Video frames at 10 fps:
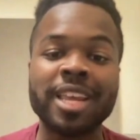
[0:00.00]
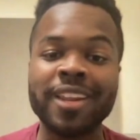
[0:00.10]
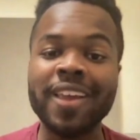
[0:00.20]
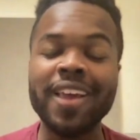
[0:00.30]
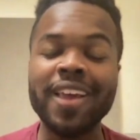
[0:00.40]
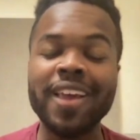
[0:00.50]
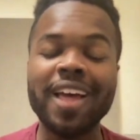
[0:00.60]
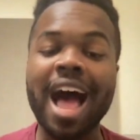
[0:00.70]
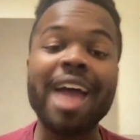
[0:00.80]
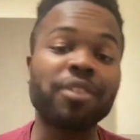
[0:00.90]
And I
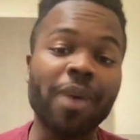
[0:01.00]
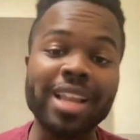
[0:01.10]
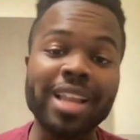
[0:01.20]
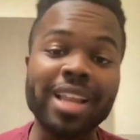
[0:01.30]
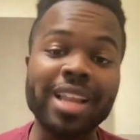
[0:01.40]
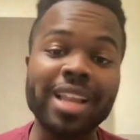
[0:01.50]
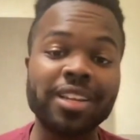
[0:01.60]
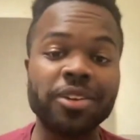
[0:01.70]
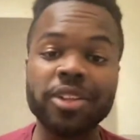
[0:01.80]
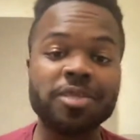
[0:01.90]
have the right to do it
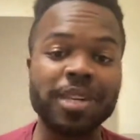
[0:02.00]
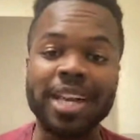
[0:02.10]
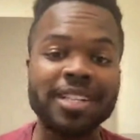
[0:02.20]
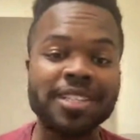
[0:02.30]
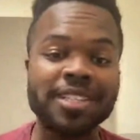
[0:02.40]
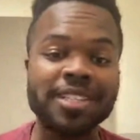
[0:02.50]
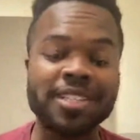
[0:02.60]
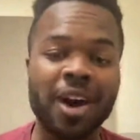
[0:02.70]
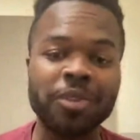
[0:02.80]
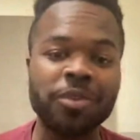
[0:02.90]
because, you came
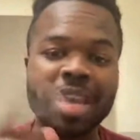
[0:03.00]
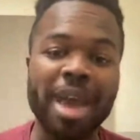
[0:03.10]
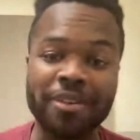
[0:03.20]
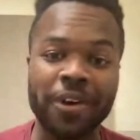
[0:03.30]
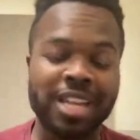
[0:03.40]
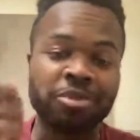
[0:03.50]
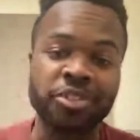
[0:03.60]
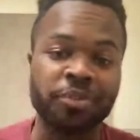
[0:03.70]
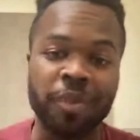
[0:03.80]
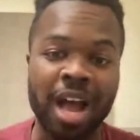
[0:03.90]
at me first and I'm
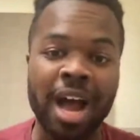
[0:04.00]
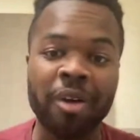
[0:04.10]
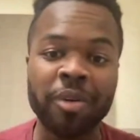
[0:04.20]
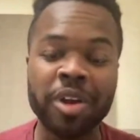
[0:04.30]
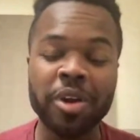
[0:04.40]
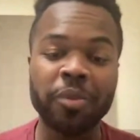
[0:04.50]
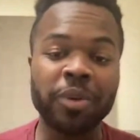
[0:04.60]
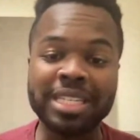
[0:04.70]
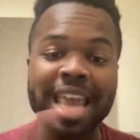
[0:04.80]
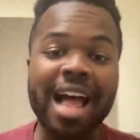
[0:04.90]
just
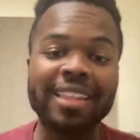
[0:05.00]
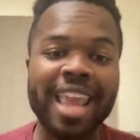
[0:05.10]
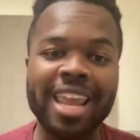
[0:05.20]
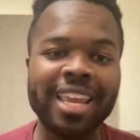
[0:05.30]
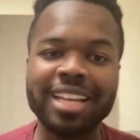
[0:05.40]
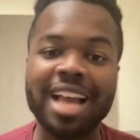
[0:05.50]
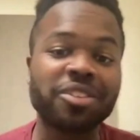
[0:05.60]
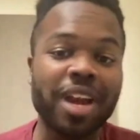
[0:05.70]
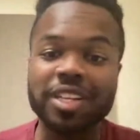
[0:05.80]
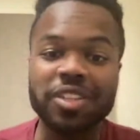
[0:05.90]
retaliating, not
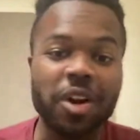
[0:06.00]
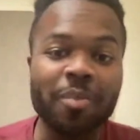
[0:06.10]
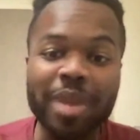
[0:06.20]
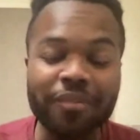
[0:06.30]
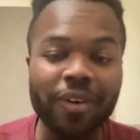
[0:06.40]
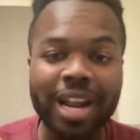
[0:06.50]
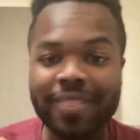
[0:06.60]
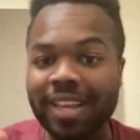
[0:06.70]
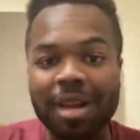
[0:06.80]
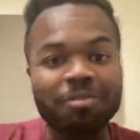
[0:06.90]
trying to start a beef or
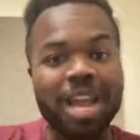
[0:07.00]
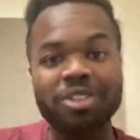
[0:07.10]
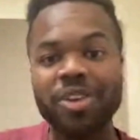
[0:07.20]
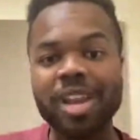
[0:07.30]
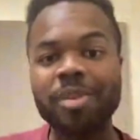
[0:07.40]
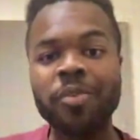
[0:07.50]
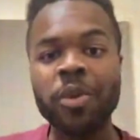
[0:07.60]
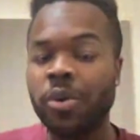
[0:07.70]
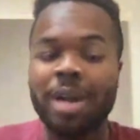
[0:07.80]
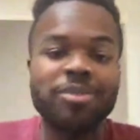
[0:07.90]
anything. I'm not trying to be
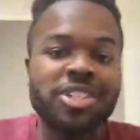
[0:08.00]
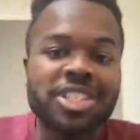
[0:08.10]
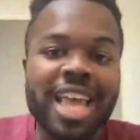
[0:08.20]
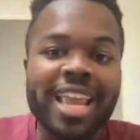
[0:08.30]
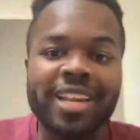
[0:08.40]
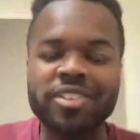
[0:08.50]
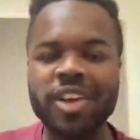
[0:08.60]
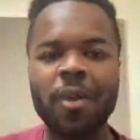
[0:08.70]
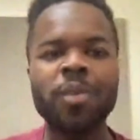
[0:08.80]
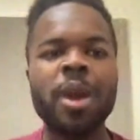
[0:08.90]
rude. I'm just saying.
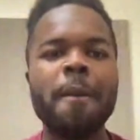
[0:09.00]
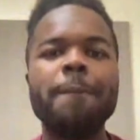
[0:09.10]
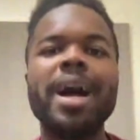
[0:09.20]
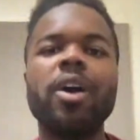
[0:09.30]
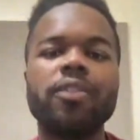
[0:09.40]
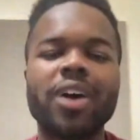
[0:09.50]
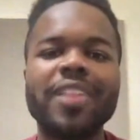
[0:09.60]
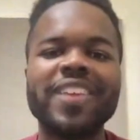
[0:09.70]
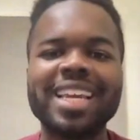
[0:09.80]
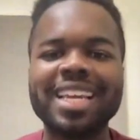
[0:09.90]
So my
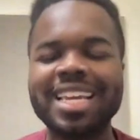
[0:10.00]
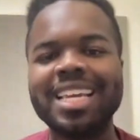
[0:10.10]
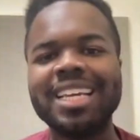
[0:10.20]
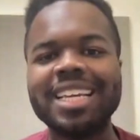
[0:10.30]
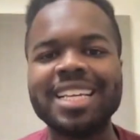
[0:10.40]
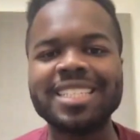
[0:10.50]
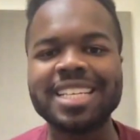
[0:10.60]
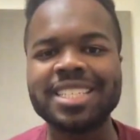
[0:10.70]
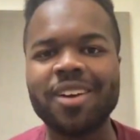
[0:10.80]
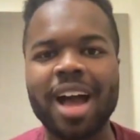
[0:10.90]
overall thing is
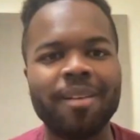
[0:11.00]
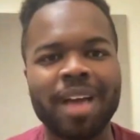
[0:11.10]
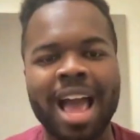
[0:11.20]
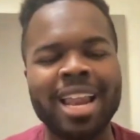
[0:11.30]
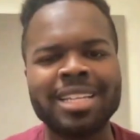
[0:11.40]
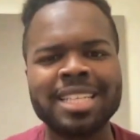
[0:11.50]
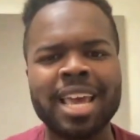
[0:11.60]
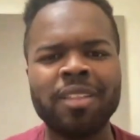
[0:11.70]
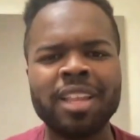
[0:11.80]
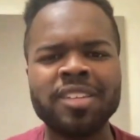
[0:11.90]
this. So I
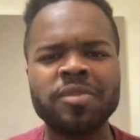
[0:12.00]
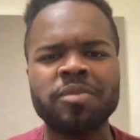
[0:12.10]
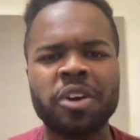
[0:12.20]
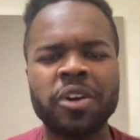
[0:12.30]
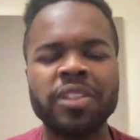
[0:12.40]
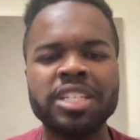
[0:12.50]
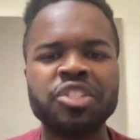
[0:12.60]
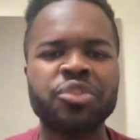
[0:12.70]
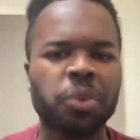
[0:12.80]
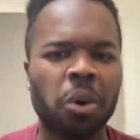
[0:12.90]
decided, let's turn
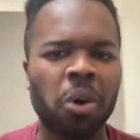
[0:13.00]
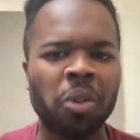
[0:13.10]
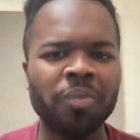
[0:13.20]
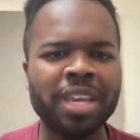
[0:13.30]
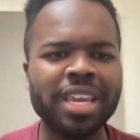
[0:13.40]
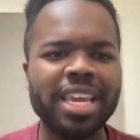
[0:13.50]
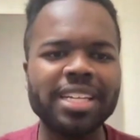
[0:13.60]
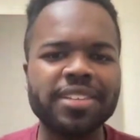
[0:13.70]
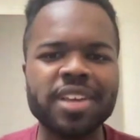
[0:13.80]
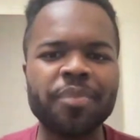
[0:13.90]
this troll
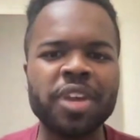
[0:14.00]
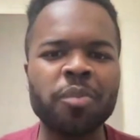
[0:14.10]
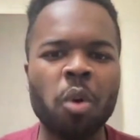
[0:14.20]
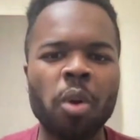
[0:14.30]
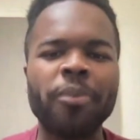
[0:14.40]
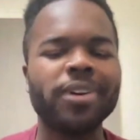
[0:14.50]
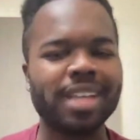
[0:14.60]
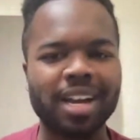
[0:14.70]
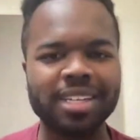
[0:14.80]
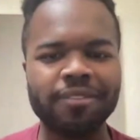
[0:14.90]
into something more
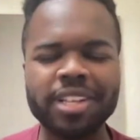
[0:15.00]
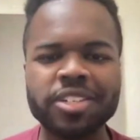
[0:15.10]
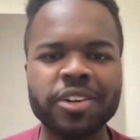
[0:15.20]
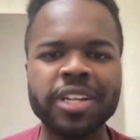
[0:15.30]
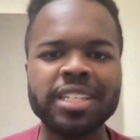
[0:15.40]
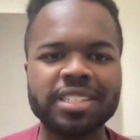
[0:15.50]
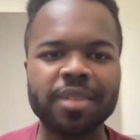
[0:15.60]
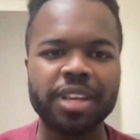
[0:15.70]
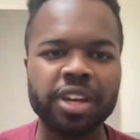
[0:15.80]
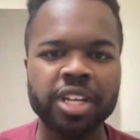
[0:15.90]
productive. Let's turn it into
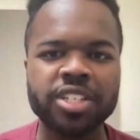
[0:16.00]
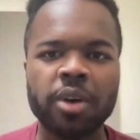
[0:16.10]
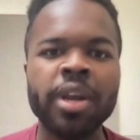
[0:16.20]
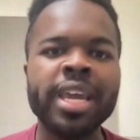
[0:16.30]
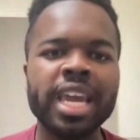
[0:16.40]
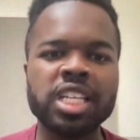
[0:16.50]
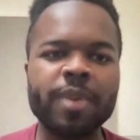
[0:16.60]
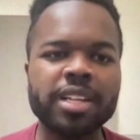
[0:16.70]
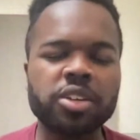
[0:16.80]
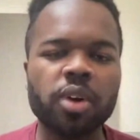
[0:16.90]
something good. So
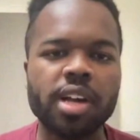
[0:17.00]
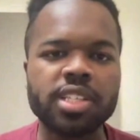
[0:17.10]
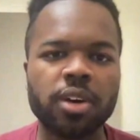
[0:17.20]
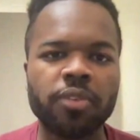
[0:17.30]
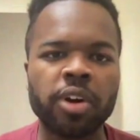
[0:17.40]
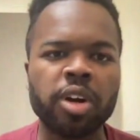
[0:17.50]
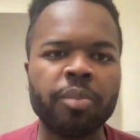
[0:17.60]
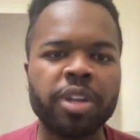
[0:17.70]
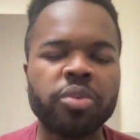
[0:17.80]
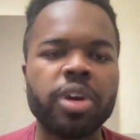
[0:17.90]
expect a
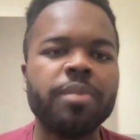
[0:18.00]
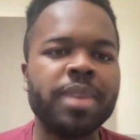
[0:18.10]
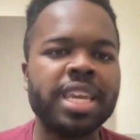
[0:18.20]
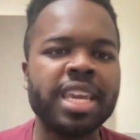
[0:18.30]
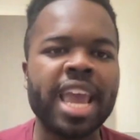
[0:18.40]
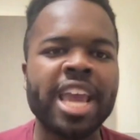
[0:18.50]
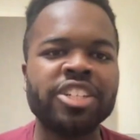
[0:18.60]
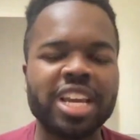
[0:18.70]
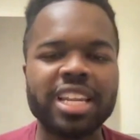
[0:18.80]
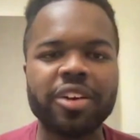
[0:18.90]
crossover between me and
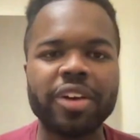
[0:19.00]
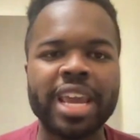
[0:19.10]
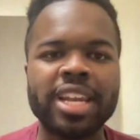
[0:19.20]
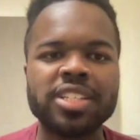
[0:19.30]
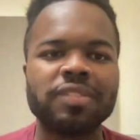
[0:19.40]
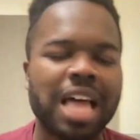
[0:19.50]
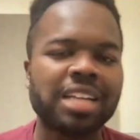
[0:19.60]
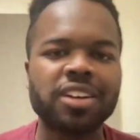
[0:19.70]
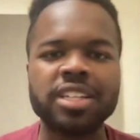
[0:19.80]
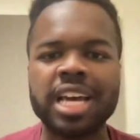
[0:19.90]
JD Hernandez of
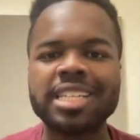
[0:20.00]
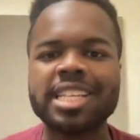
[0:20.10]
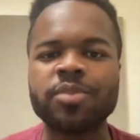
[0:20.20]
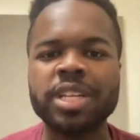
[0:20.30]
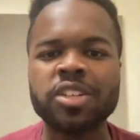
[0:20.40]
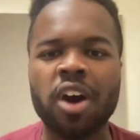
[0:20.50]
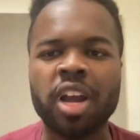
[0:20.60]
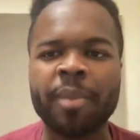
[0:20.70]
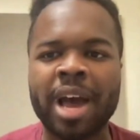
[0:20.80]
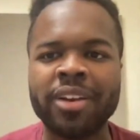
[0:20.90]
Locked On Ducks as we talk
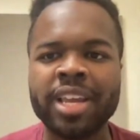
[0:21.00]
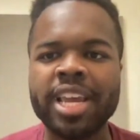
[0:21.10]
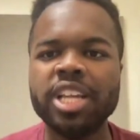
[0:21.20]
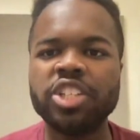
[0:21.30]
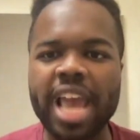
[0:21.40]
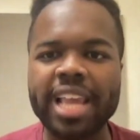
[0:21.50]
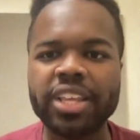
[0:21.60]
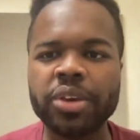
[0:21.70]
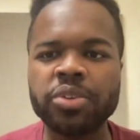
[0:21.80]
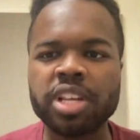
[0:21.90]
about Jack
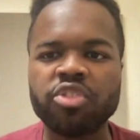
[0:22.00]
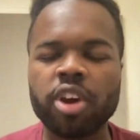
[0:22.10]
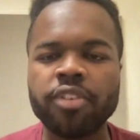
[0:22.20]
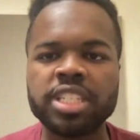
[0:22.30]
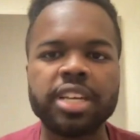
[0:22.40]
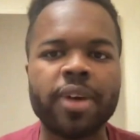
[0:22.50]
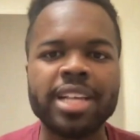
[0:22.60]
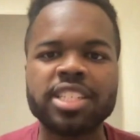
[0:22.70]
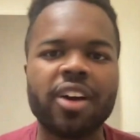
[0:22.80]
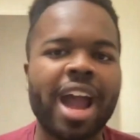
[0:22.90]
Hughes and Trevor Zegras.
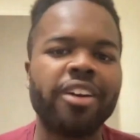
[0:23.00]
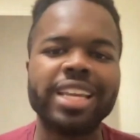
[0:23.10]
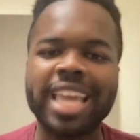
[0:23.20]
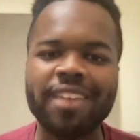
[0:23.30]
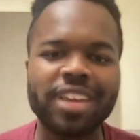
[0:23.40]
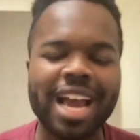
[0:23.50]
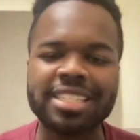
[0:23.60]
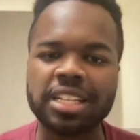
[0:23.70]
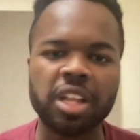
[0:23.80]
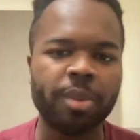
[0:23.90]
So I already gave you
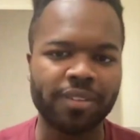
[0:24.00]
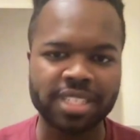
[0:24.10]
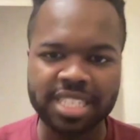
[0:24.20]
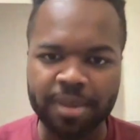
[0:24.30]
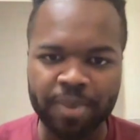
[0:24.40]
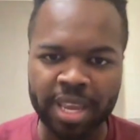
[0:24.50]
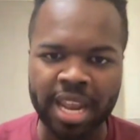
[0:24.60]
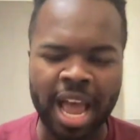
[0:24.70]
guys a little bit of a snippet.